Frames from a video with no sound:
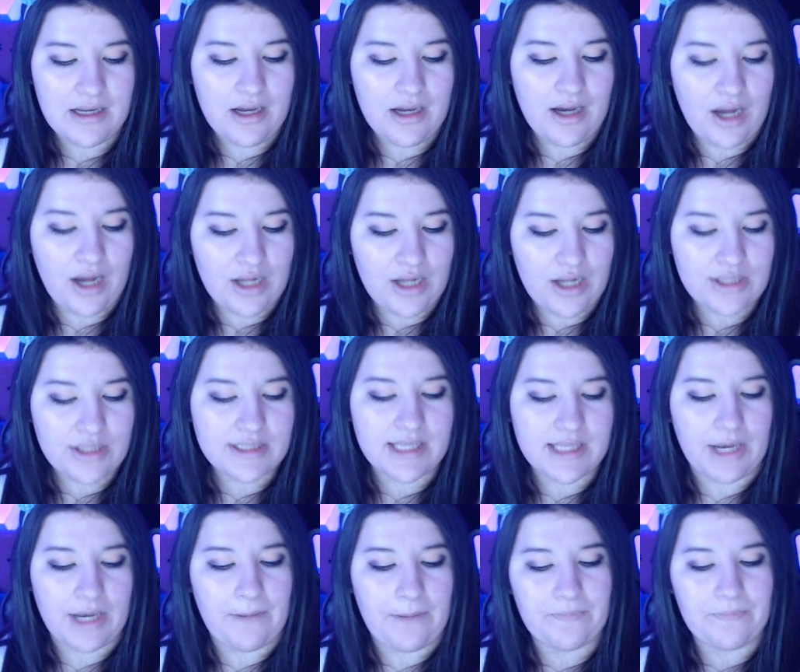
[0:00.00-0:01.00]

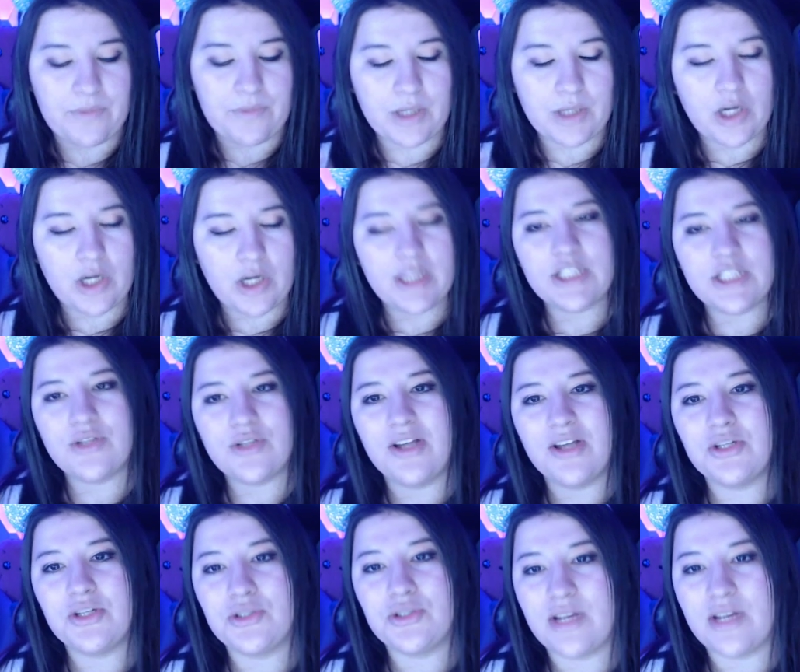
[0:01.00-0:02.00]
Also, regarding the
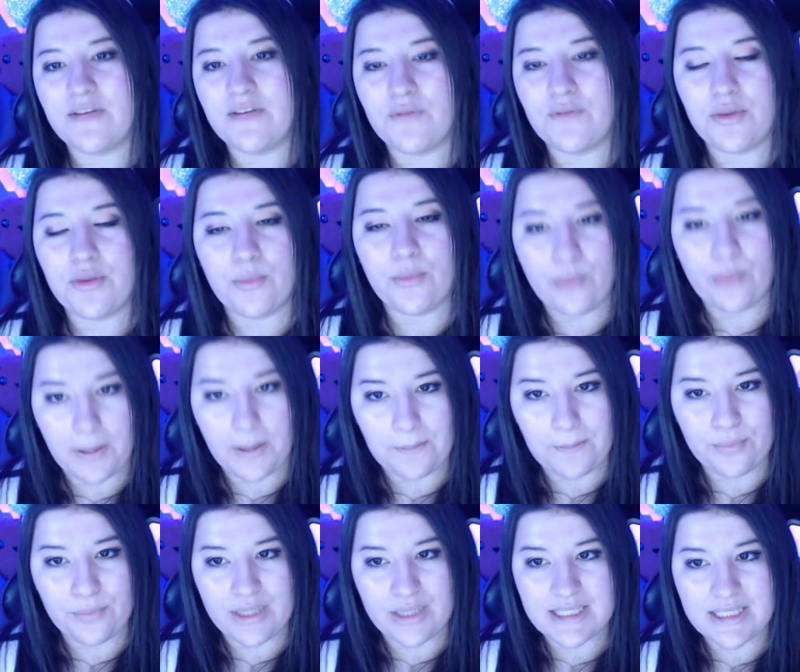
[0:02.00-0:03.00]
treasure trade for the
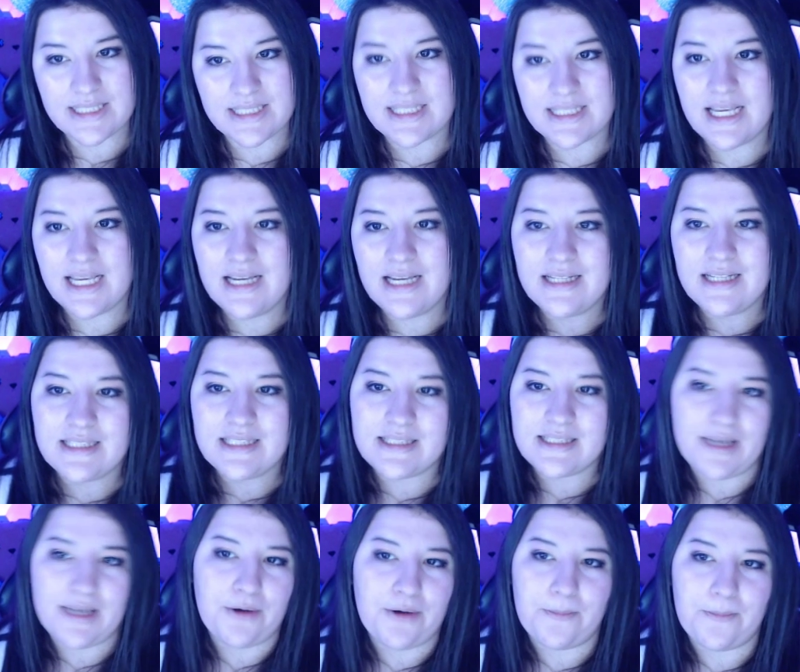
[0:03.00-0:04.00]
wrymprints.
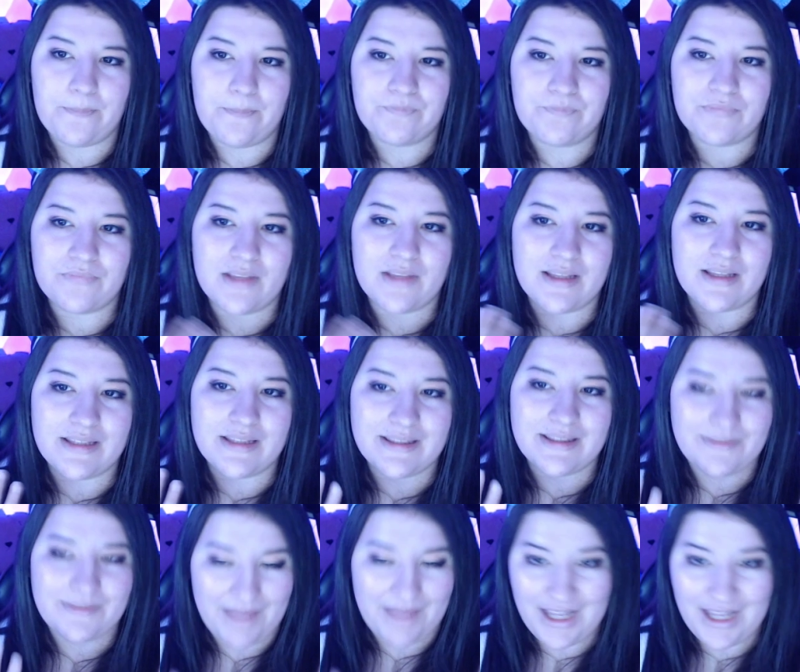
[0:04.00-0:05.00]
So,
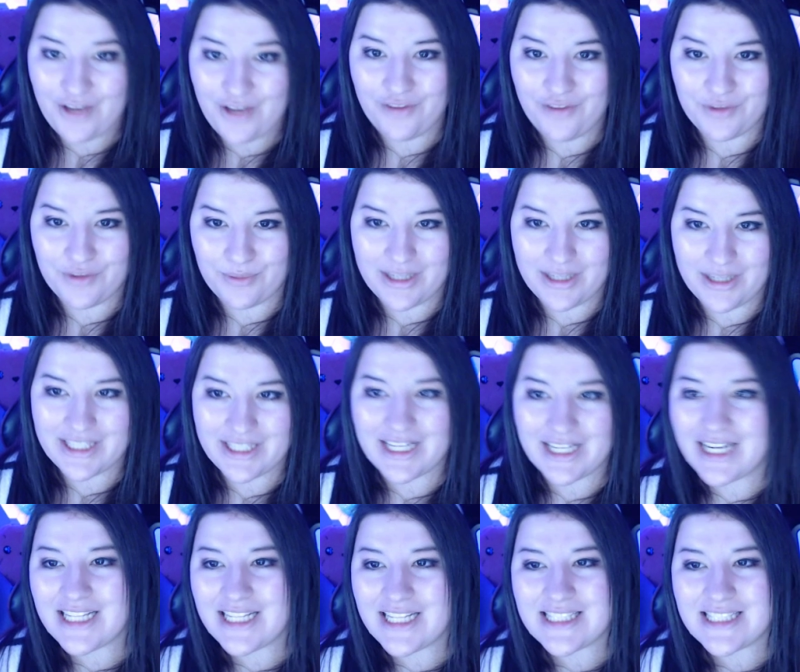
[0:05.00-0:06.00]
hello everyone,
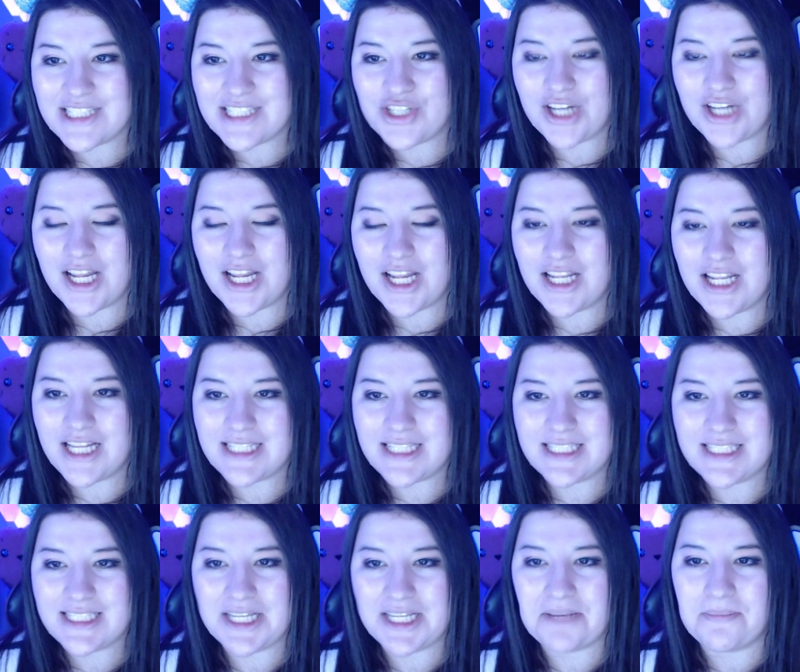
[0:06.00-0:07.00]
it is the Dragalia
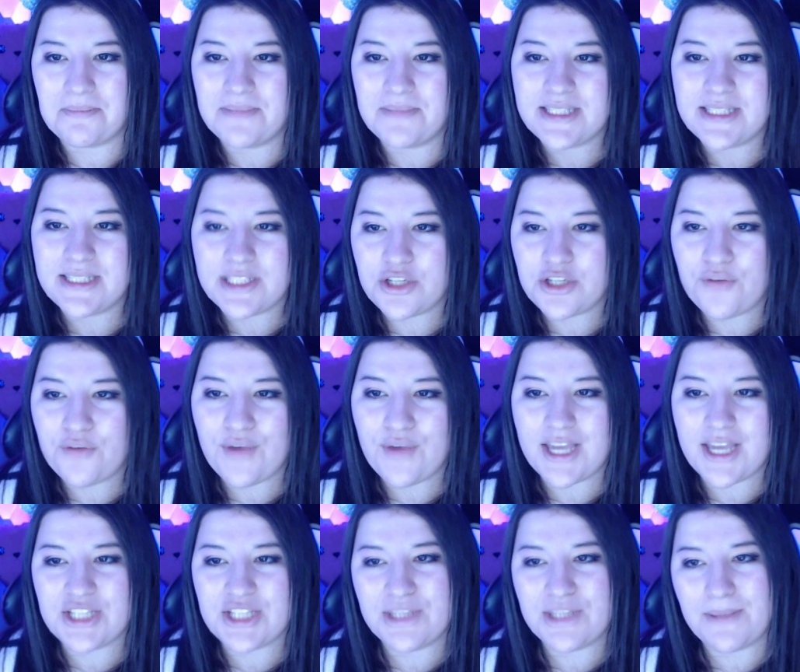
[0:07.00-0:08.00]
Lost team. This is a
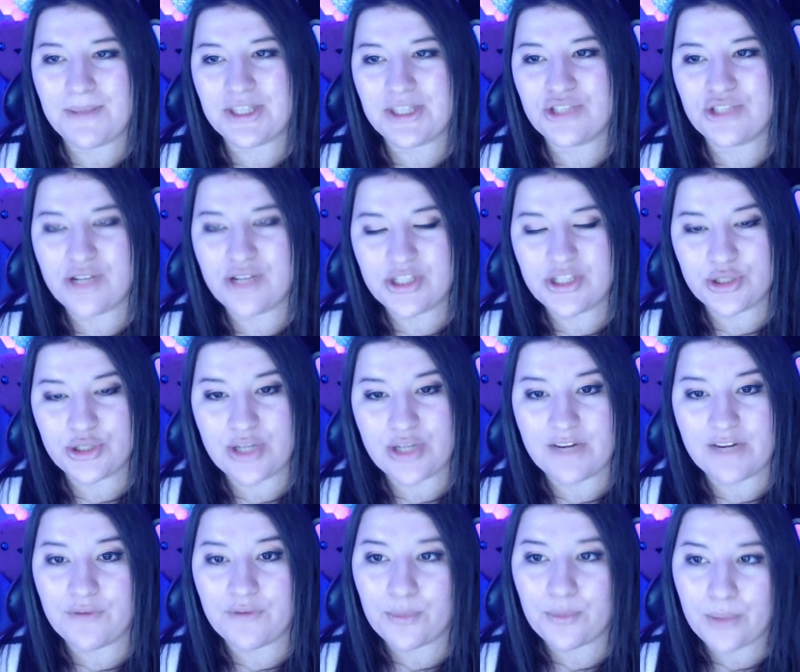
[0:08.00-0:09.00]
notification about the treasure
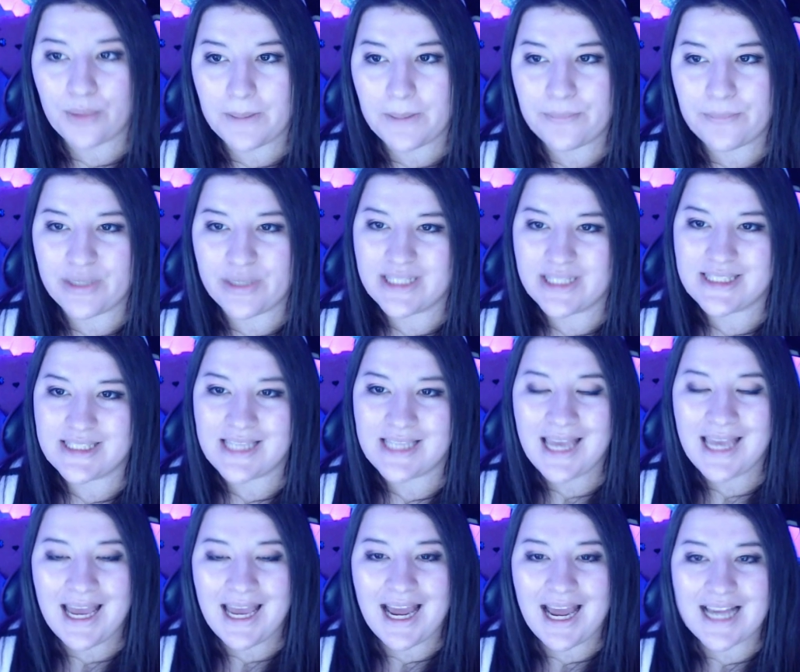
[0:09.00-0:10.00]
trade for wrymprints.
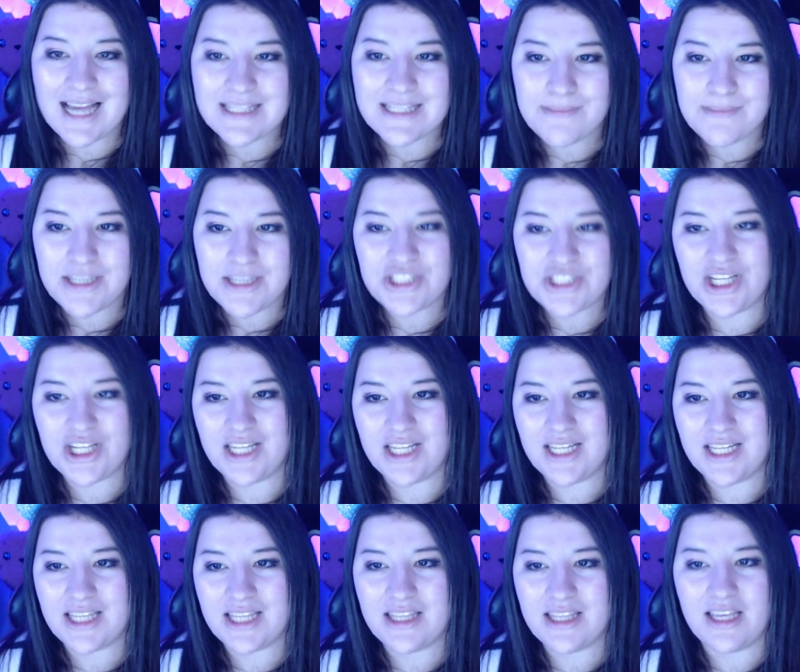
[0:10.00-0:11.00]
As mentioned
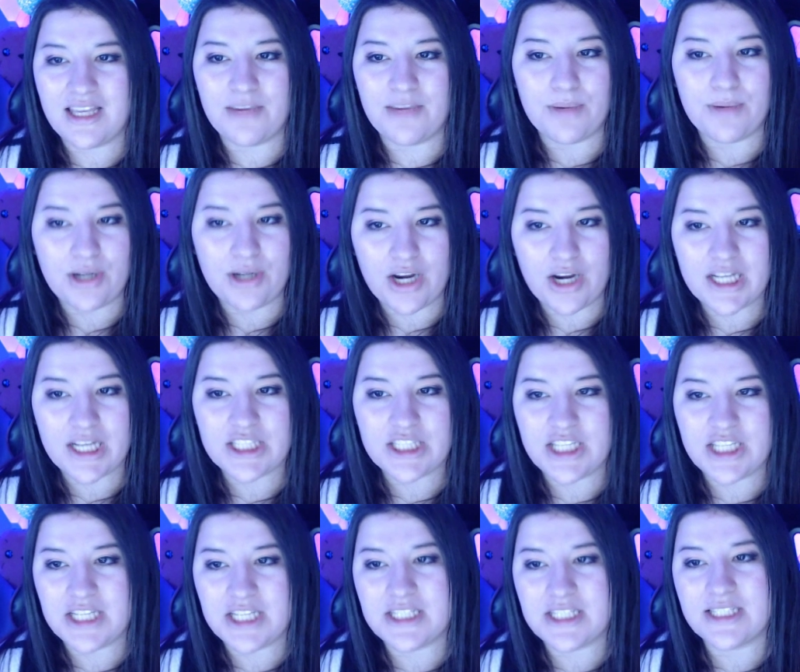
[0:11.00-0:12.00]
in the regarding
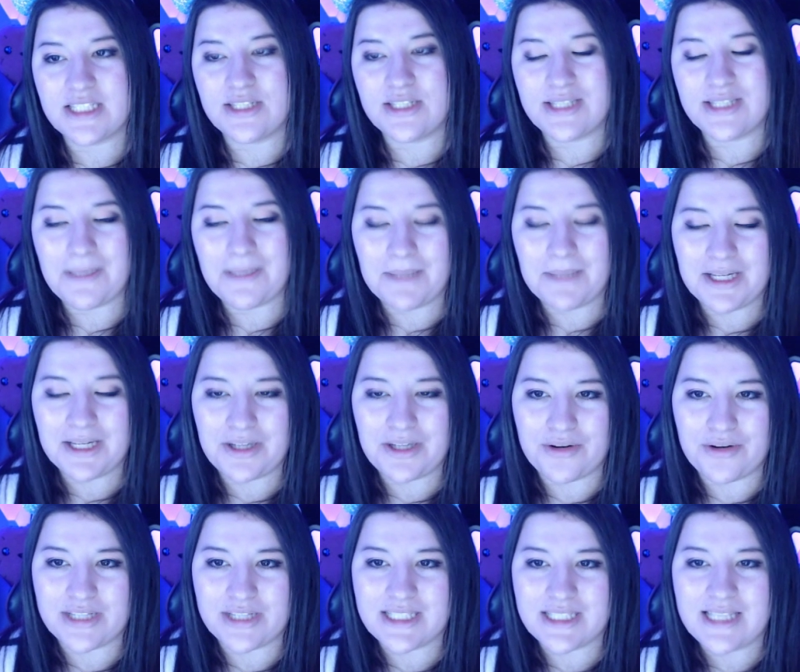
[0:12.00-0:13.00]
changes to summoning
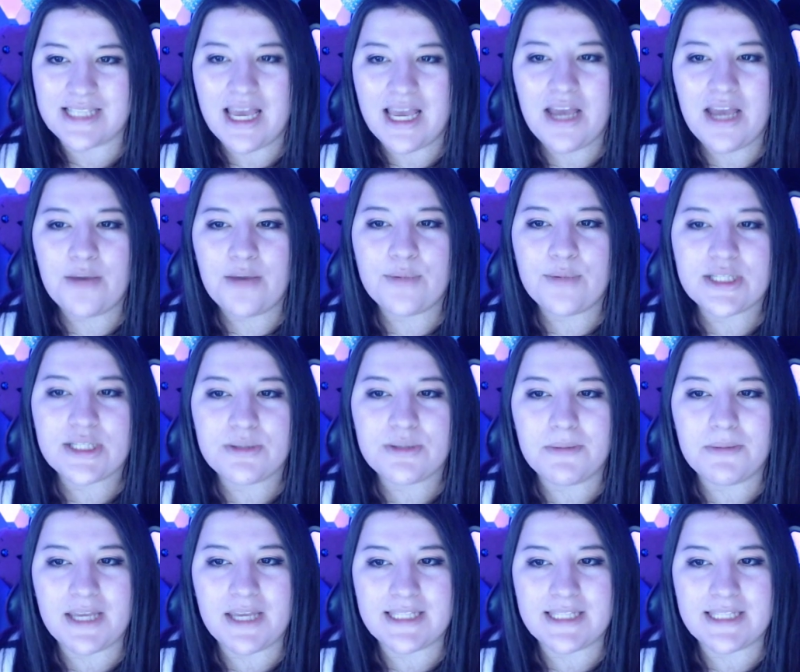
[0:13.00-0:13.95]
notice, which will be